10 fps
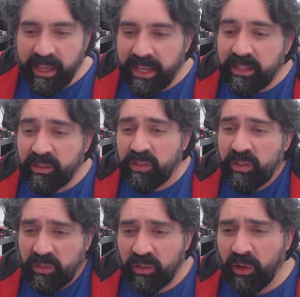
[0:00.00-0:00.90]
It's
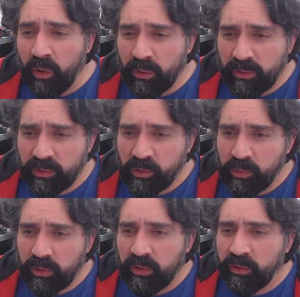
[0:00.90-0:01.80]
just old
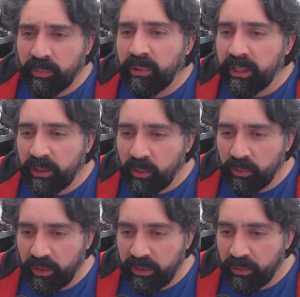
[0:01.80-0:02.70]
school. It looks pretty
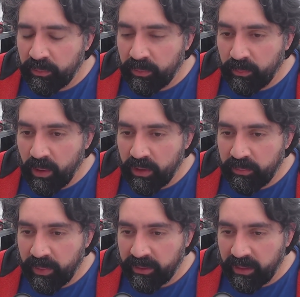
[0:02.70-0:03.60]
cool, so I thought it would be
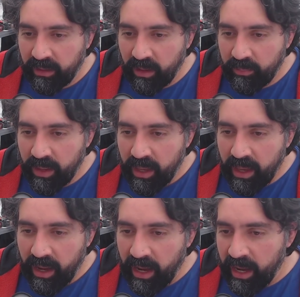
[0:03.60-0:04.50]
worth picking up.
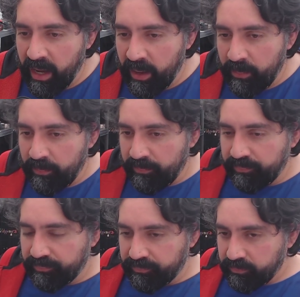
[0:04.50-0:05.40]

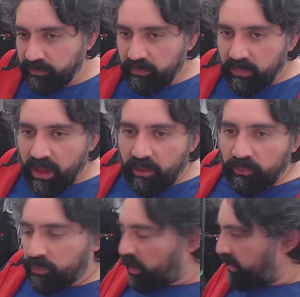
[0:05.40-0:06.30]

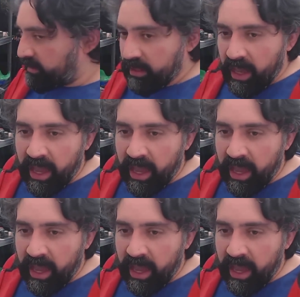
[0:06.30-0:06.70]
Right.